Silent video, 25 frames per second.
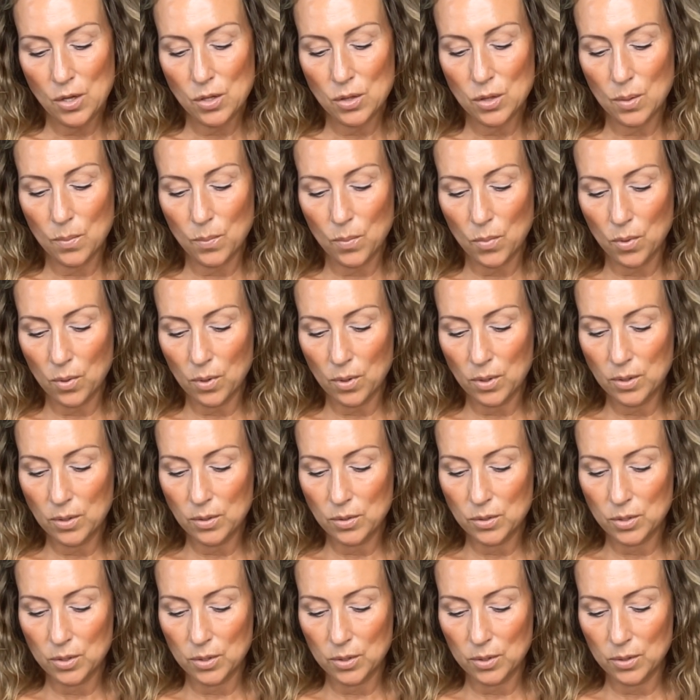The more you
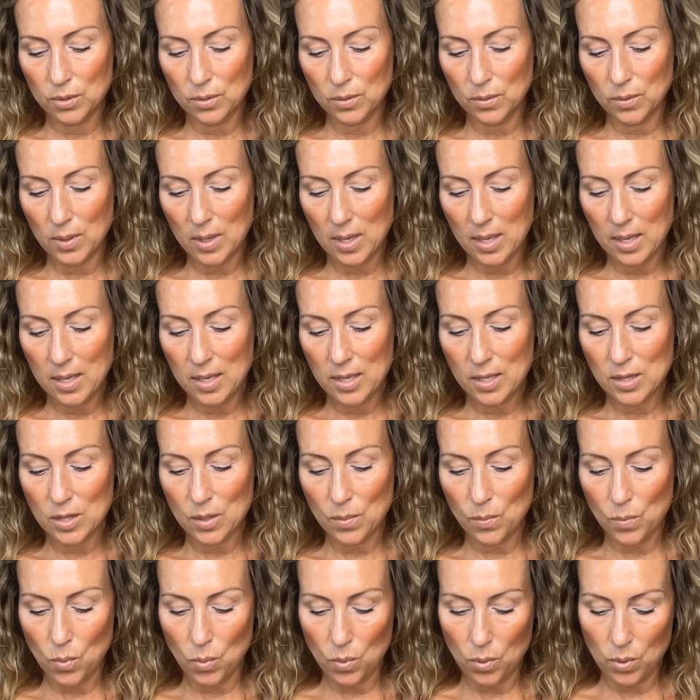do, the
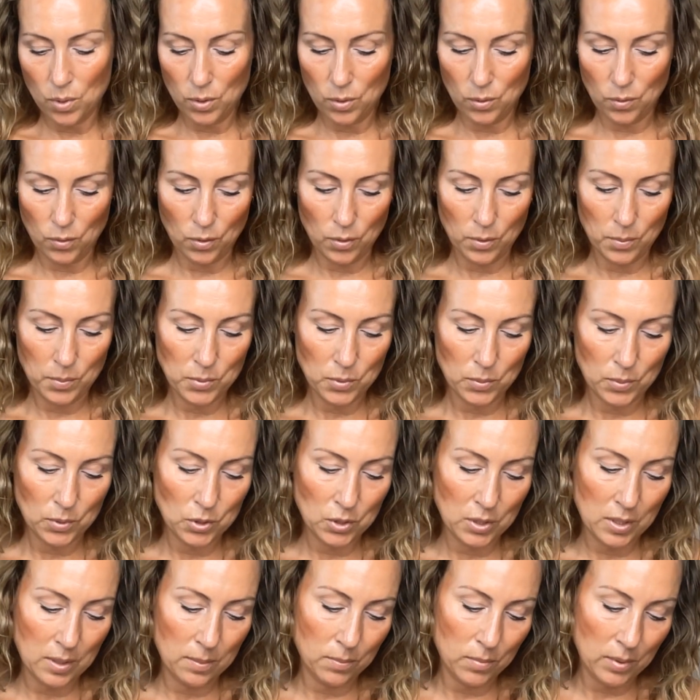more groups
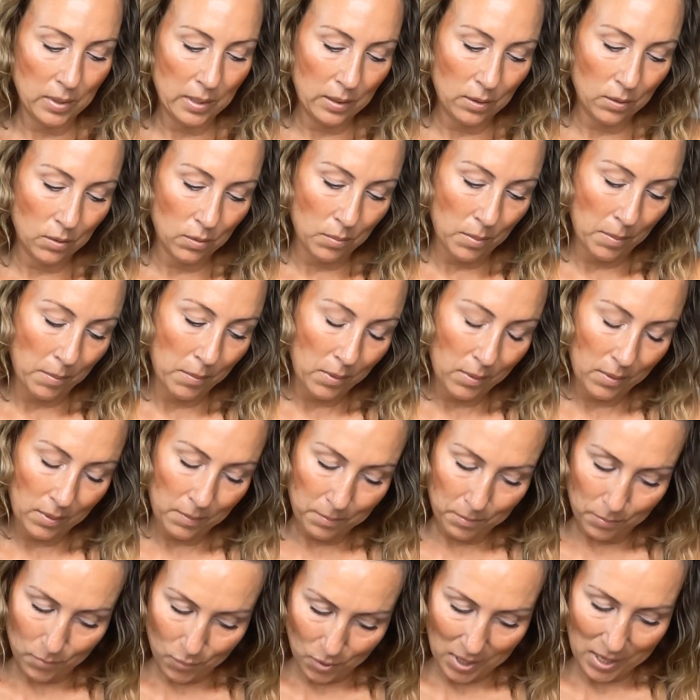which can
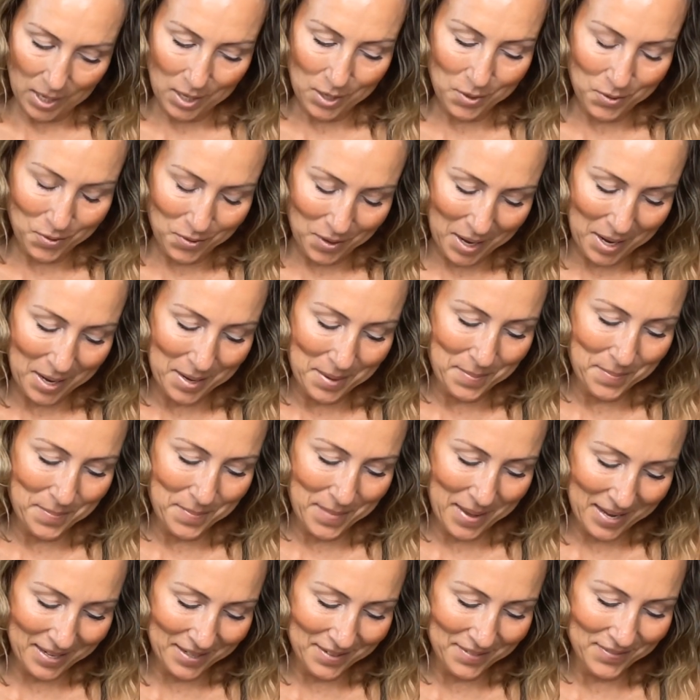bring great
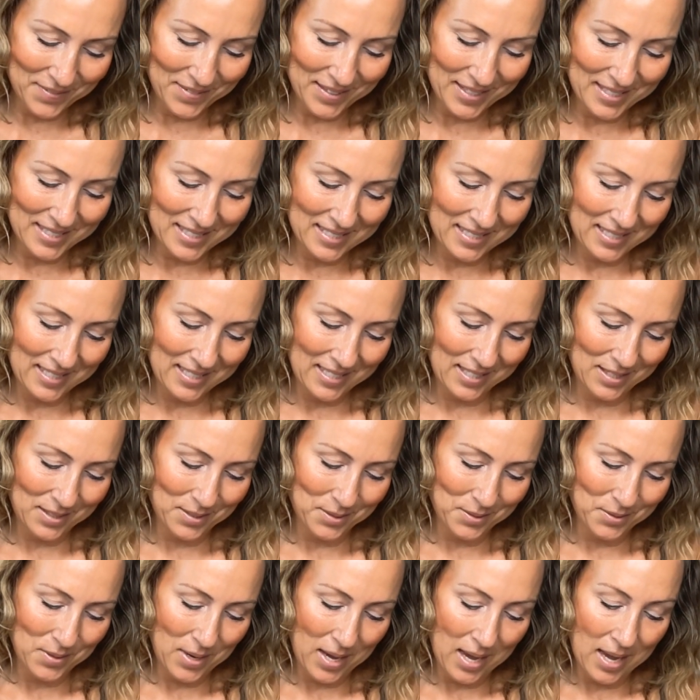benefit to
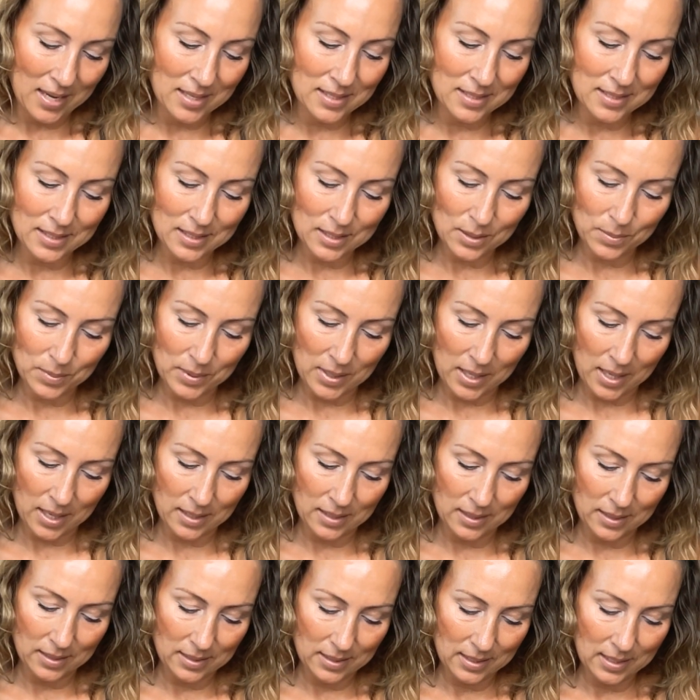you and to the
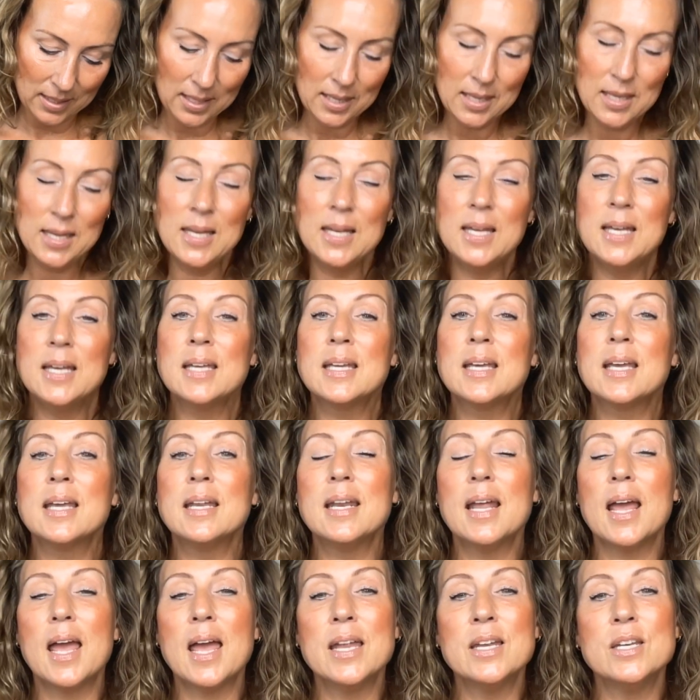planet can
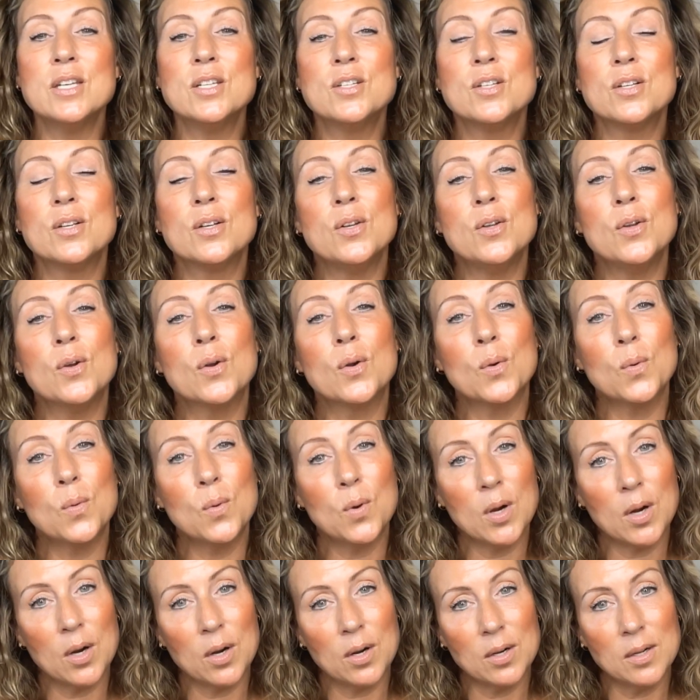enter your
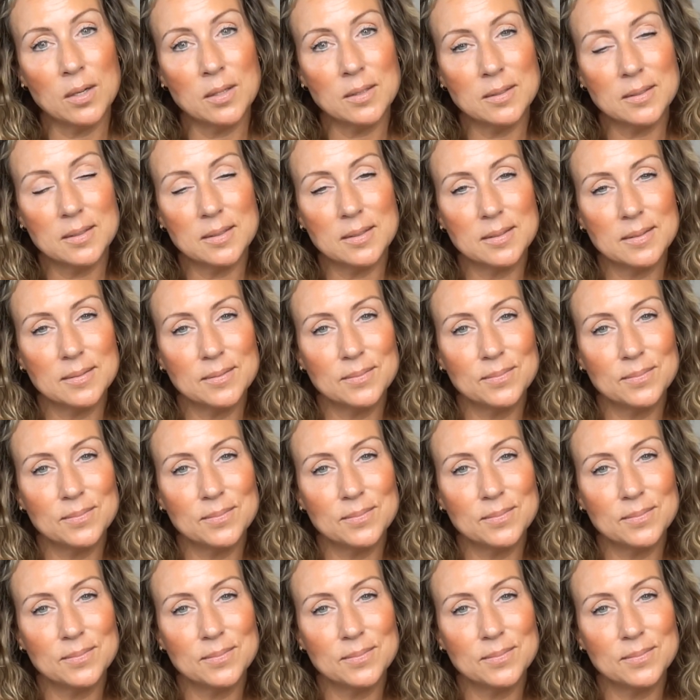world.